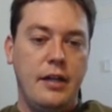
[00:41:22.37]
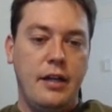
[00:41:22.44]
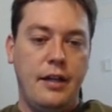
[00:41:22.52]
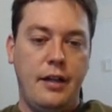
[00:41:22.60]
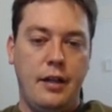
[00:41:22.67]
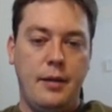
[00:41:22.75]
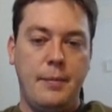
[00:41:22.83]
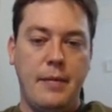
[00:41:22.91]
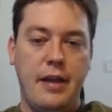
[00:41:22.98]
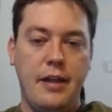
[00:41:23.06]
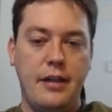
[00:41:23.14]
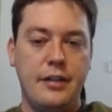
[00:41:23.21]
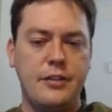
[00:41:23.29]

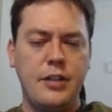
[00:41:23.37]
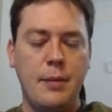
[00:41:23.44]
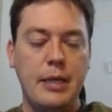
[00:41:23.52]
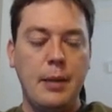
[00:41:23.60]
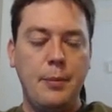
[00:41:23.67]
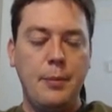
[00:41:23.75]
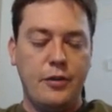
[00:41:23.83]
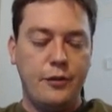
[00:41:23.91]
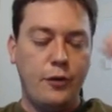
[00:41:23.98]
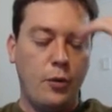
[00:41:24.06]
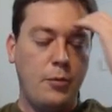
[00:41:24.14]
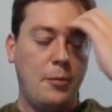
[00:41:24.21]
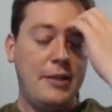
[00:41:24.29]
And coming up with a
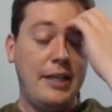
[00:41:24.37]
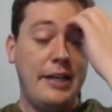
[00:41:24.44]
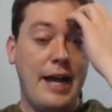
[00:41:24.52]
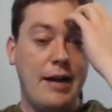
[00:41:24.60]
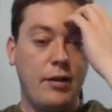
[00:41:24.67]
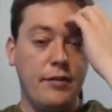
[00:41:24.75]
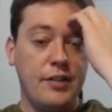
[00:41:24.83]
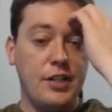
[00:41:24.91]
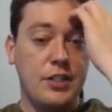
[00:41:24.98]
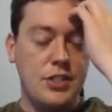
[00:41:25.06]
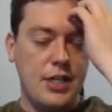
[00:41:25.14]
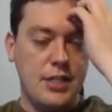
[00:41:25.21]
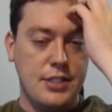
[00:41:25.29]
formal plan out of the
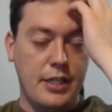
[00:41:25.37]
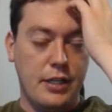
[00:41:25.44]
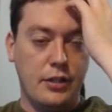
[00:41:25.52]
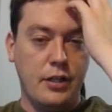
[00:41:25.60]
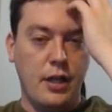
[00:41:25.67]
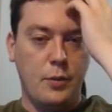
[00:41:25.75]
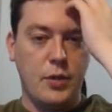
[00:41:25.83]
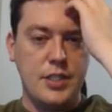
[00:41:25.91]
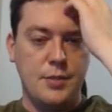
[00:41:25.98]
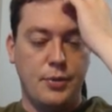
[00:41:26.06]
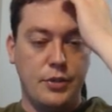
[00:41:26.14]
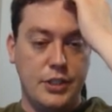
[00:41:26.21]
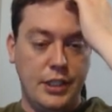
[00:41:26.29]
exchange Caro-Kann
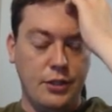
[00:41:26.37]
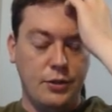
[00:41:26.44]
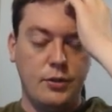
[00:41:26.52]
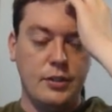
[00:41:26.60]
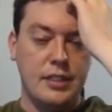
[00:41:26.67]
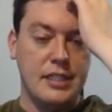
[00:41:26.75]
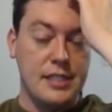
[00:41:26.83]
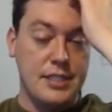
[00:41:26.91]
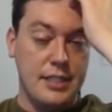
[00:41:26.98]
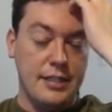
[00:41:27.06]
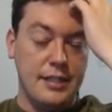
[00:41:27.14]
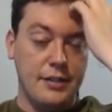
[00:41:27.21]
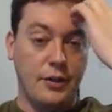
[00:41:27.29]
wasn't particularly
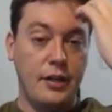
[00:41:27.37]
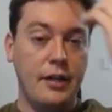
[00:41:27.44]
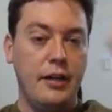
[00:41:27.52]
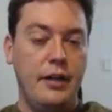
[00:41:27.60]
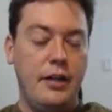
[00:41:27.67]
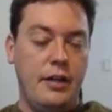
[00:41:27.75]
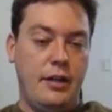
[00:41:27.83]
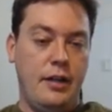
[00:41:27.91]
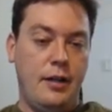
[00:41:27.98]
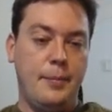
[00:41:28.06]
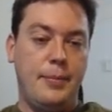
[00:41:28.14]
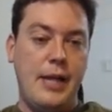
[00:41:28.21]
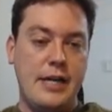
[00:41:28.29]
easy either.
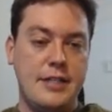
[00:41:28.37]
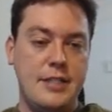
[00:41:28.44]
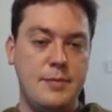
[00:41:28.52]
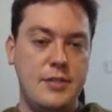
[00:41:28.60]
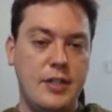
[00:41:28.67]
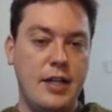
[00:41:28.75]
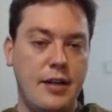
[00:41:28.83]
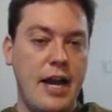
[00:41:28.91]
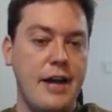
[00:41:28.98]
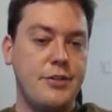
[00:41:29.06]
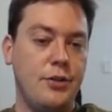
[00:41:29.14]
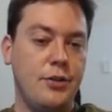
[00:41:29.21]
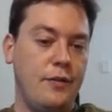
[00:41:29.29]
Black seems to get
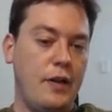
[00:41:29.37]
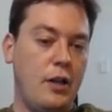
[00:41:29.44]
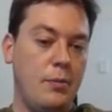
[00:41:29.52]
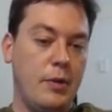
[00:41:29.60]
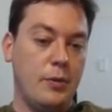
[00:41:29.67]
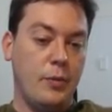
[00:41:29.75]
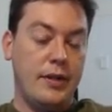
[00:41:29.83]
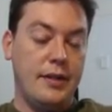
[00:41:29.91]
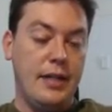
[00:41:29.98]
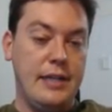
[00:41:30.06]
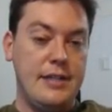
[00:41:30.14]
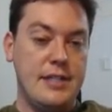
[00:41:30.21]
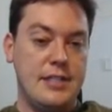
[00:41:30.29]
natural development with
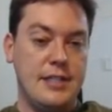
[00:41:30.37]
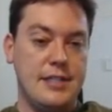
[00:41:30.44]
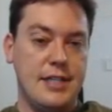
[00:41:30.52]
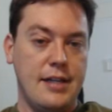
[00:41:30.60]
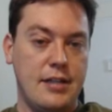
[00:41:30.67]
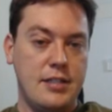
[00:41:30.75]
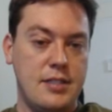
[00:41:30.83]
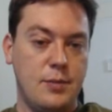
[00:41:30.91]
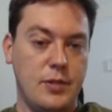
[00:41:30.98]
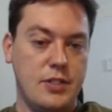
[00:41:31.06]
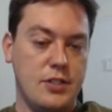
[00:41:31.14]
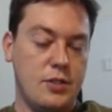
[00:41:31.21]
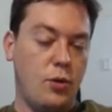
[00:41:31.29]
knight to c6,
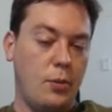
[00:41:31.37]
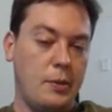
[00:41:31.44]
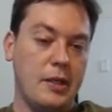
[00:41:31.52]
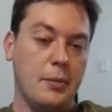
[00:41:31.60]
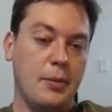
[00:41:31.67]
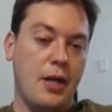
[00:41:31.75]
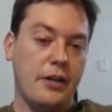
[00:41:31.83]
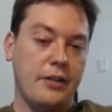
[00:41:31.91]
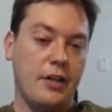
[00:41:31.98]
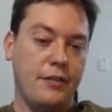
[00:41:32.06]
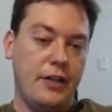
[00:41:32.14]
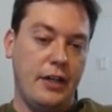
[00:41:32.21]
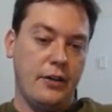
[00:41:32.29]
which is normally a blocked
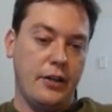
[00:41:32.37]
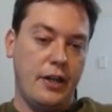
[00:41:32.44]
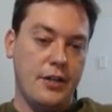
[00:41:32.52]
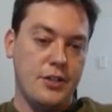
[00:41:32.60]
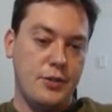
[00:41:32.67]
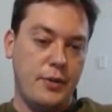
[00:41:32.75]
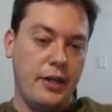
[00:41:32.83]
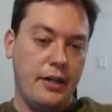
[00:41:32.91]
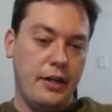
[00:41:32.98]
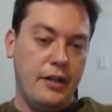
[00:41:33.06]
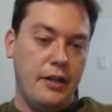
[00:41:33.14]
off Caro-Kann square.